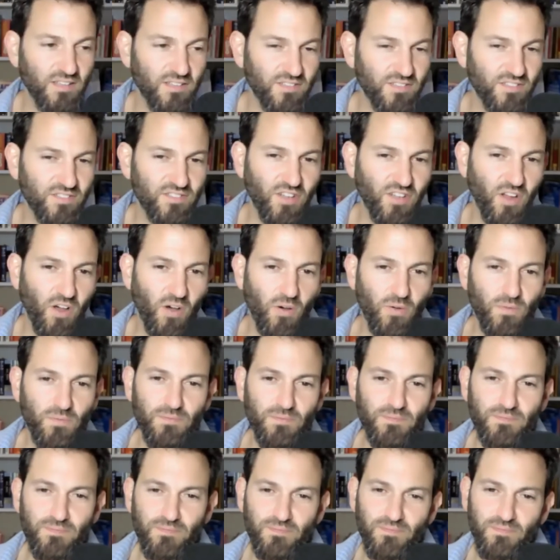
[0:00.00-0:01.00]
So
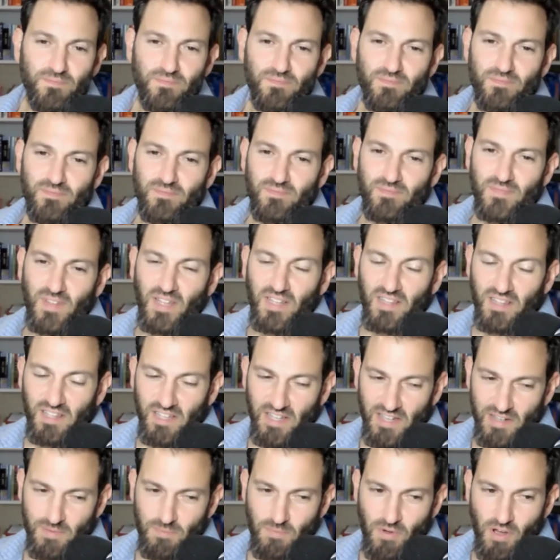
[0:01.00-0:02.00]

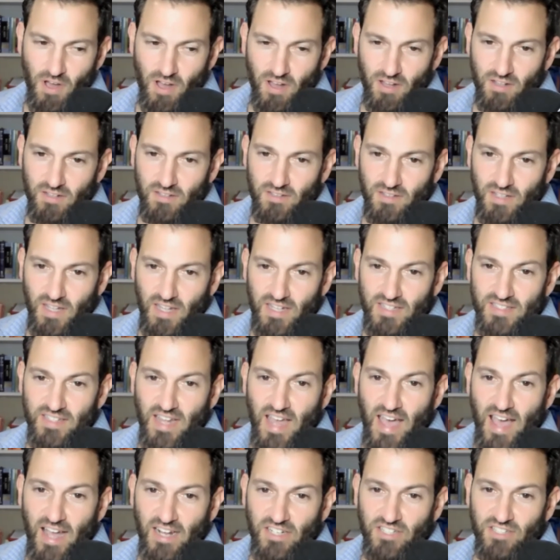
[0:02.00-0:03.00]
Ligma is
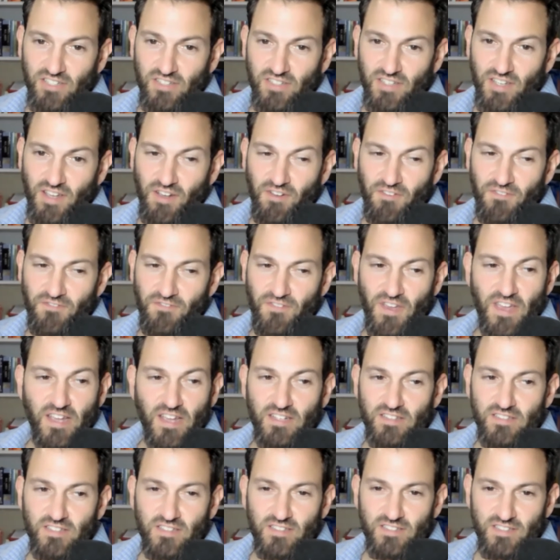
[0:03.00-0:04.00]
actually a
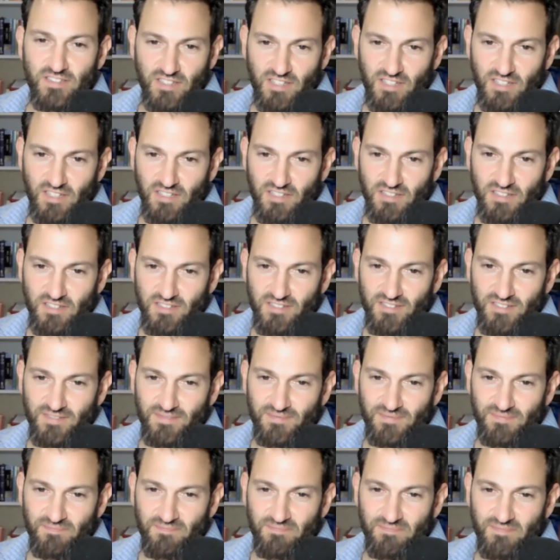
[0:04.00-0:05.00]
fake disease
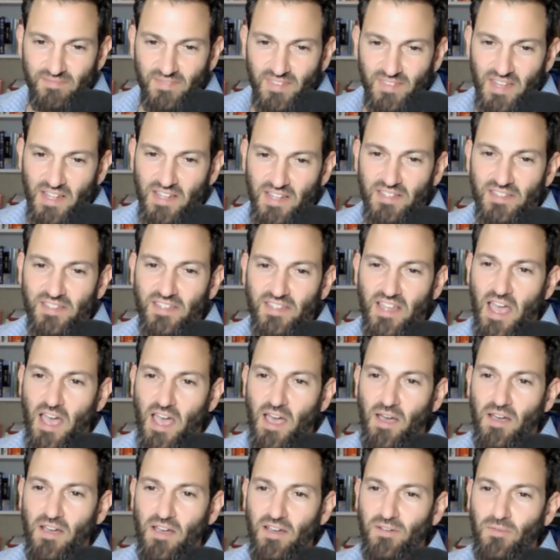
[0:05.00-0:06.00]

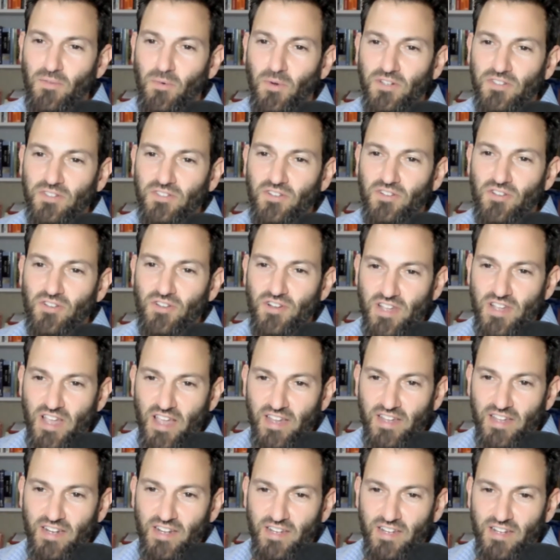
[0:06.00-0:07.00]
that was
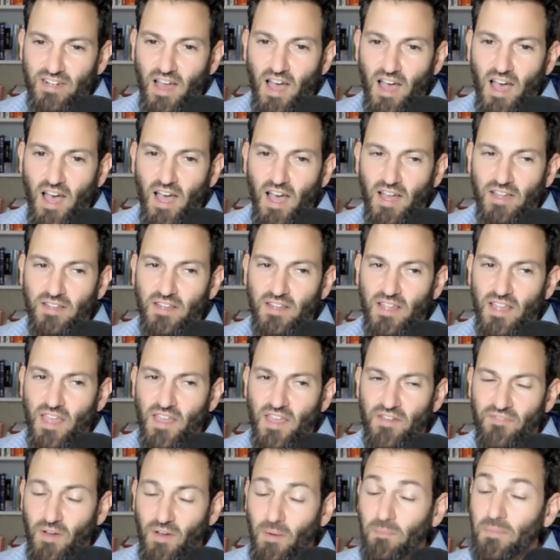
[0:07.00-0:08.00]
created on,
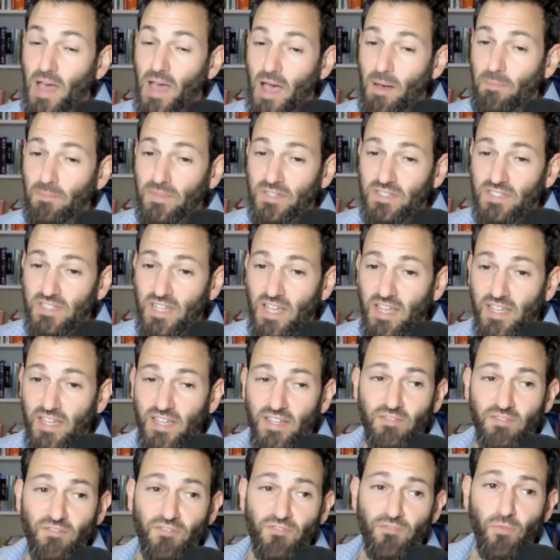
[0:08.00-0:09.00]
if I'm not
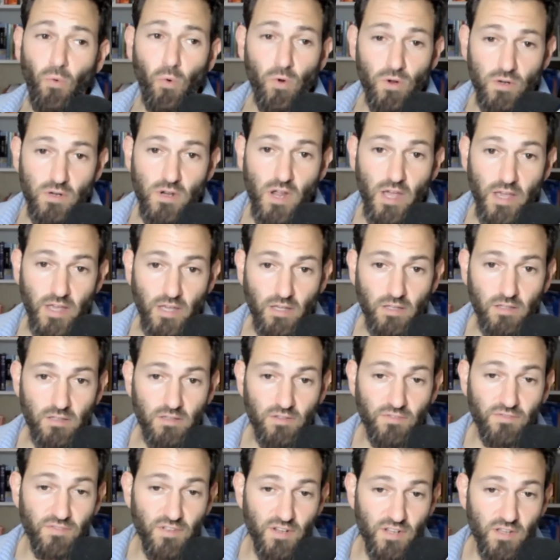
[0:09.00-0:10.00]
mistaken, Fortnite,
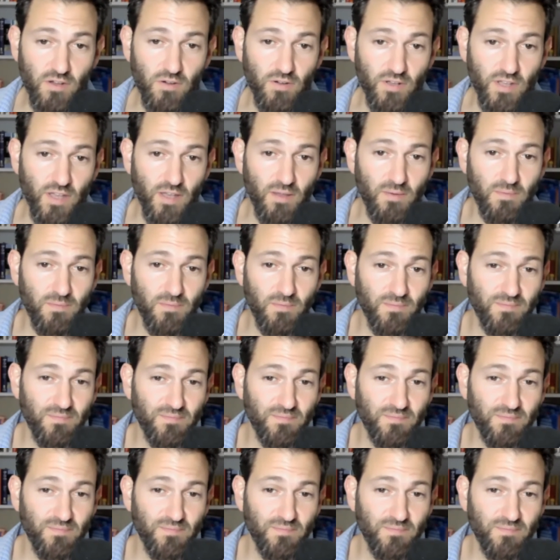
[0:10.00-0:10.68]
the video game.